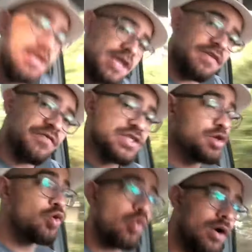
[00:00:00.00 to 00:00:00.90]
in the
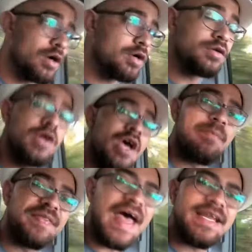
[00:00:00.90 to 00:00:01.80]
physical world,
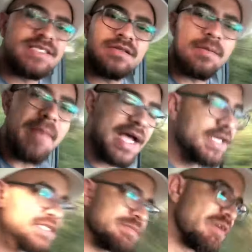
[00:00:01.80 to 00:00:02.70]
but that isn't the
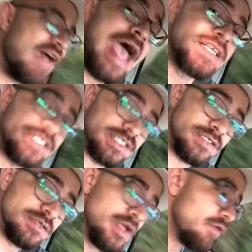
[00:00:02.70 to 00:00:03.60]
mechanism of
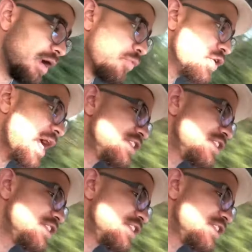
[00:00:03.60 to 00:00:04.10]
action, right? We're not